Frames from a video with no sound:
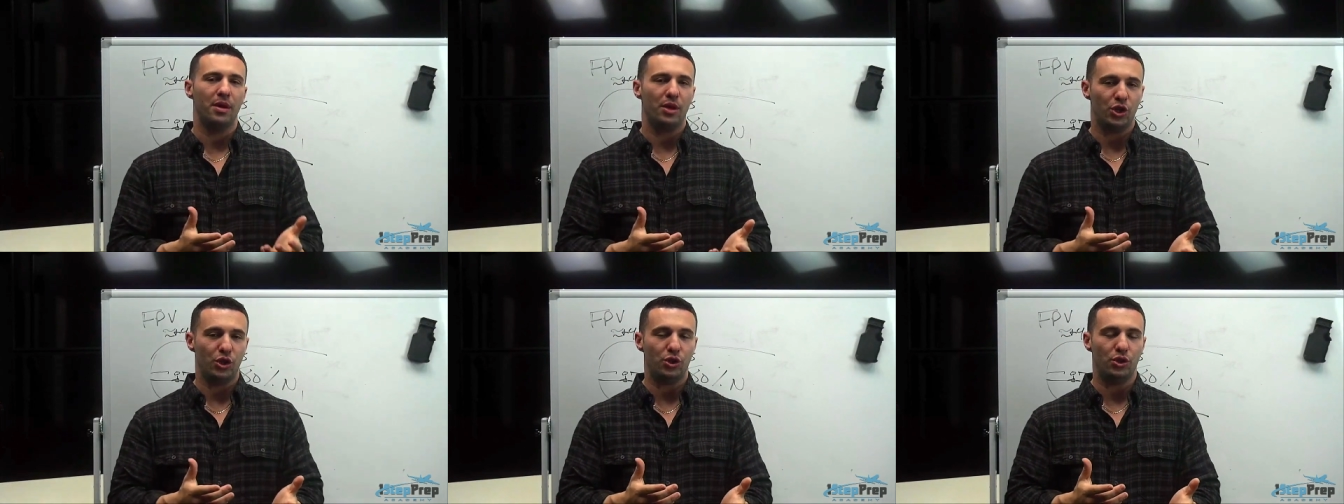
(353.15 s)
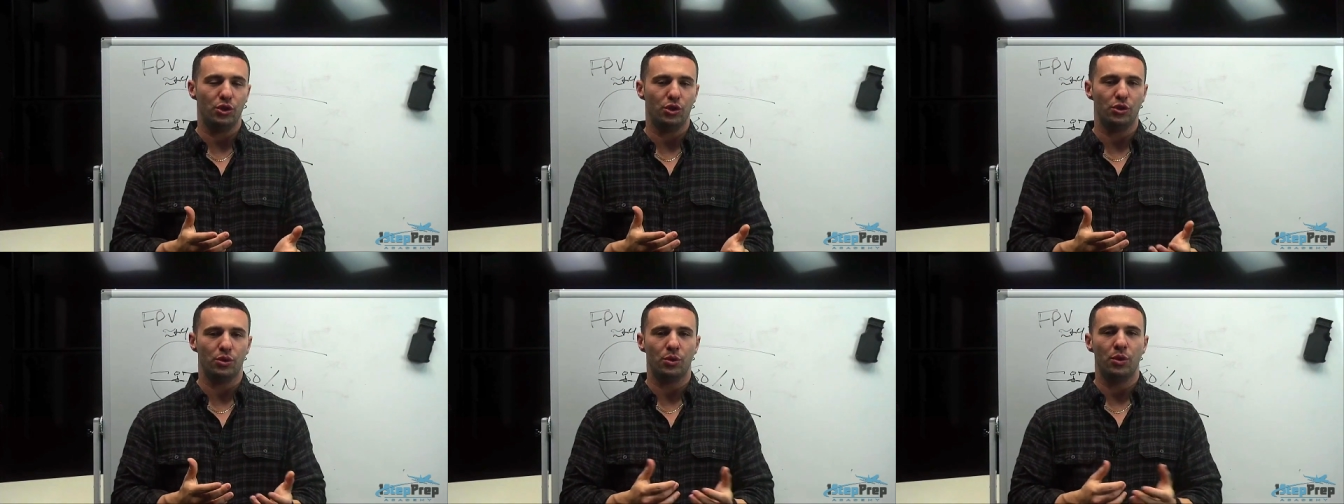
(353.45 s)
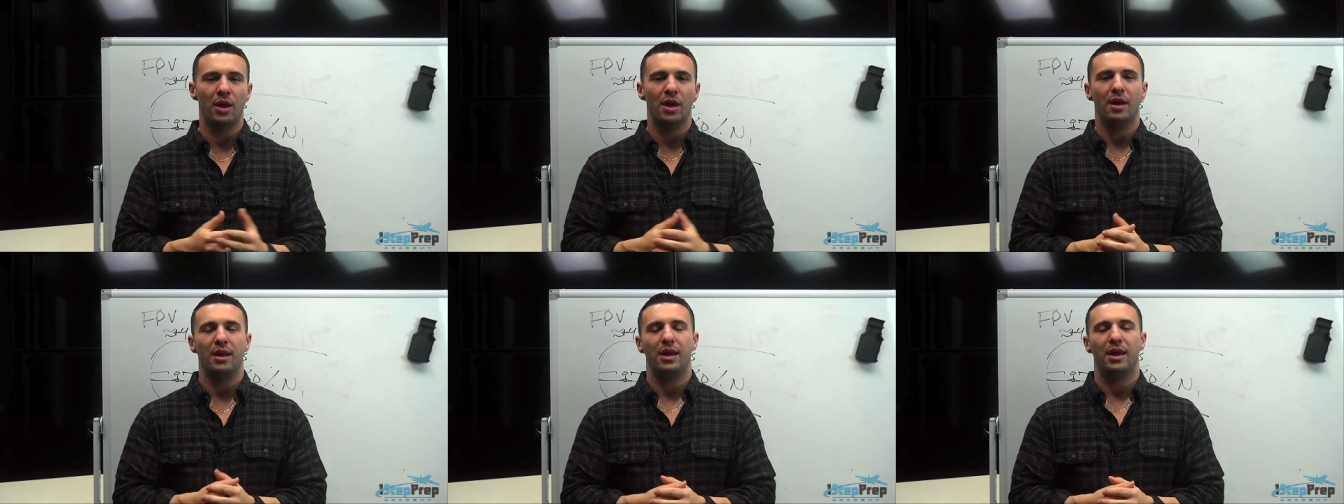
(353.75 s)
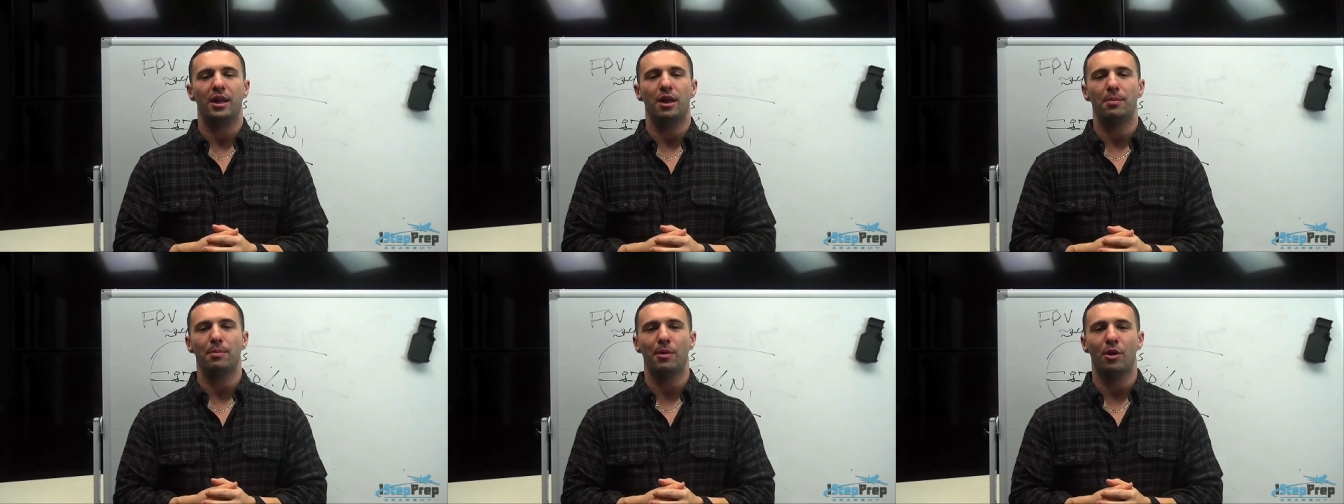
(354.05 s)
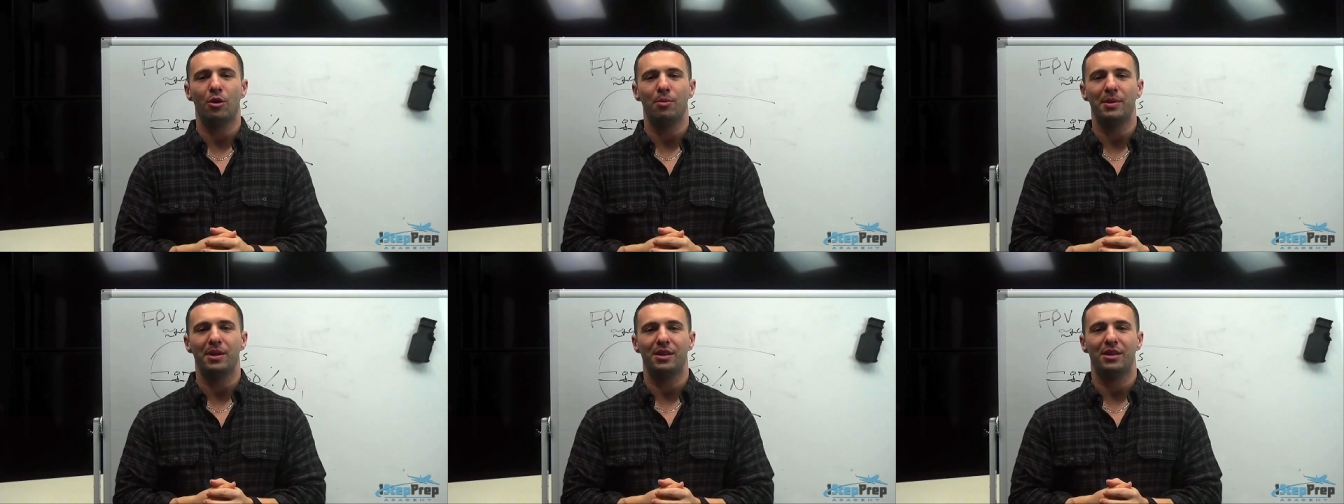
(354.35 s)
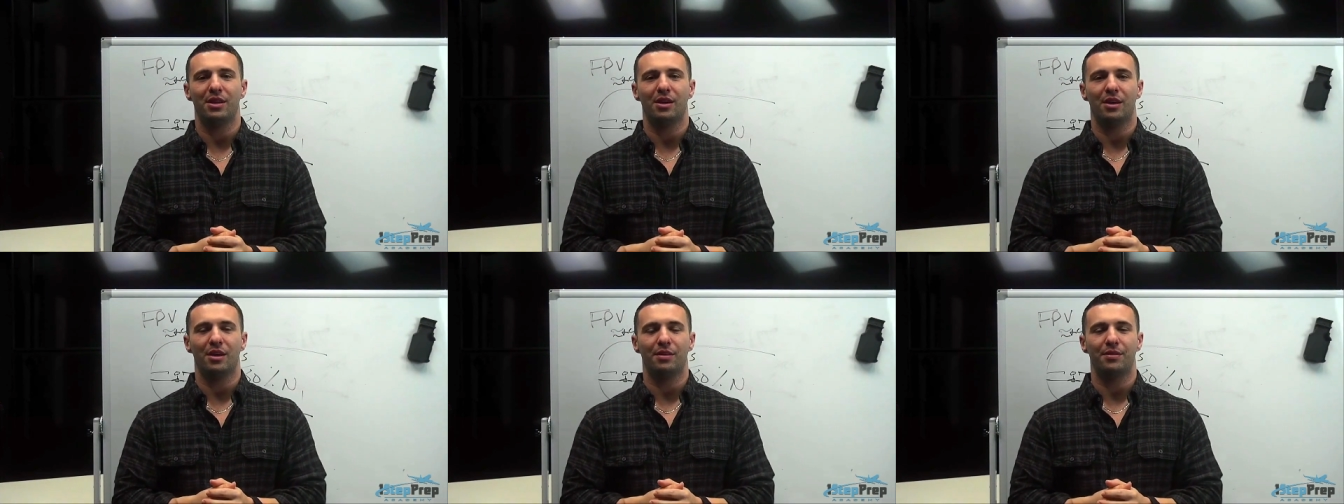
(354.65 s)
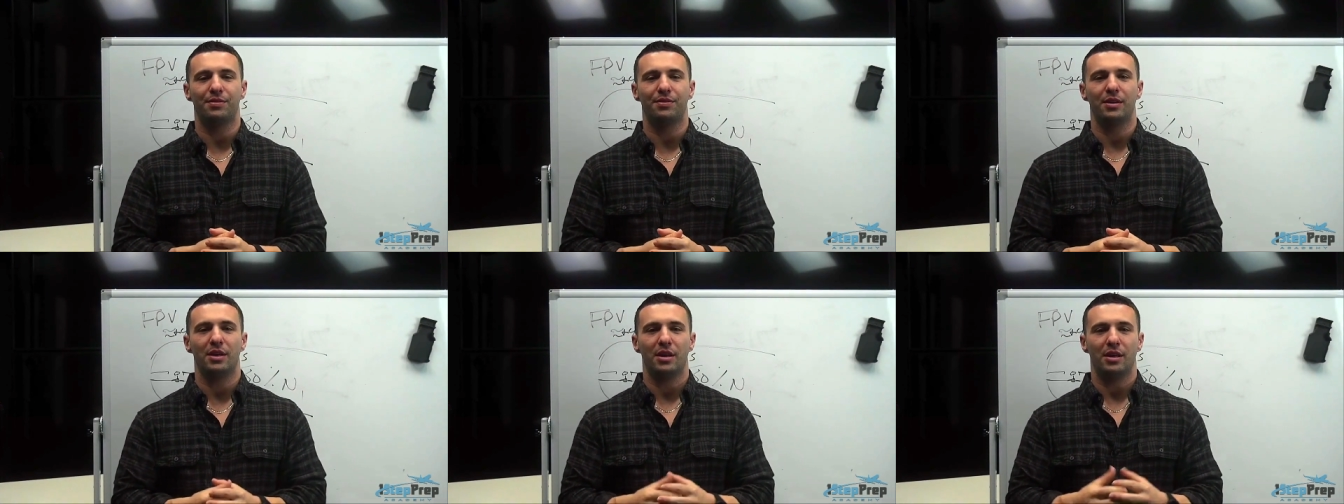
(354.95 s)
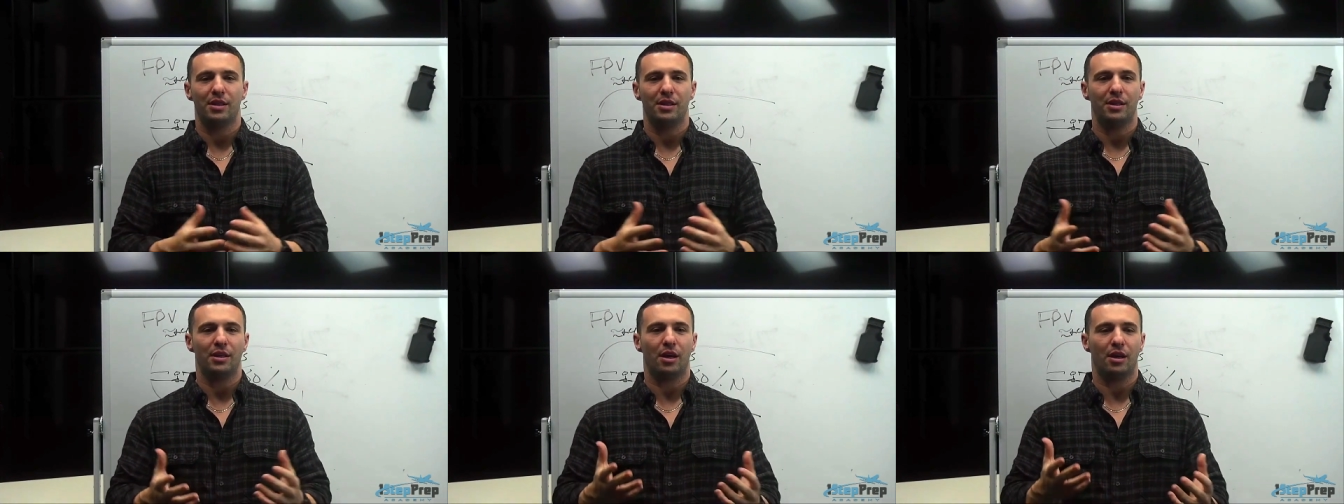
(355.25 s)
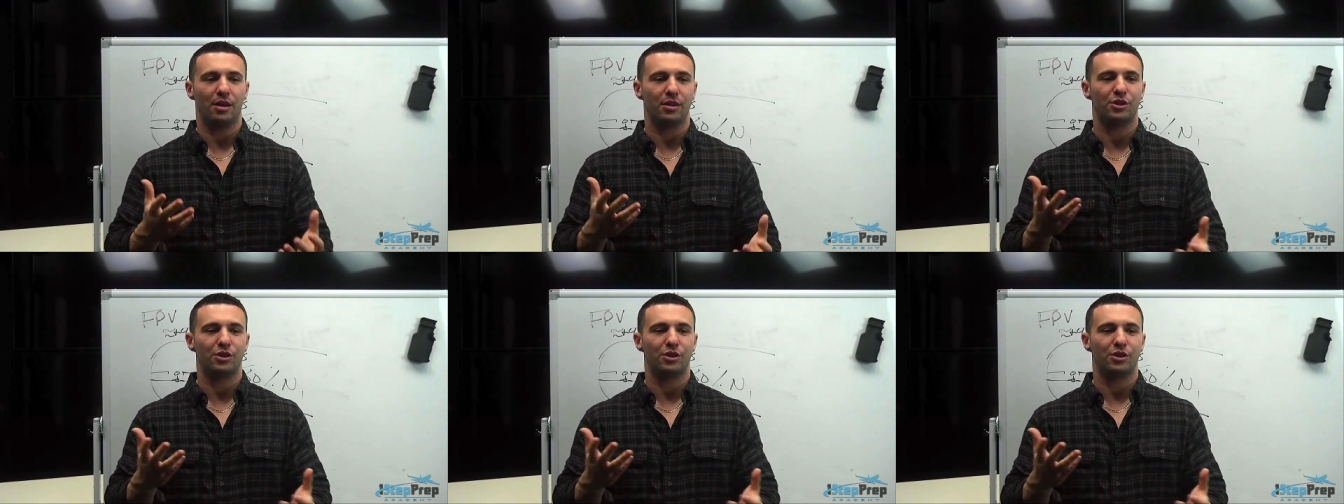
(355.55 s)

you in a moment of uh,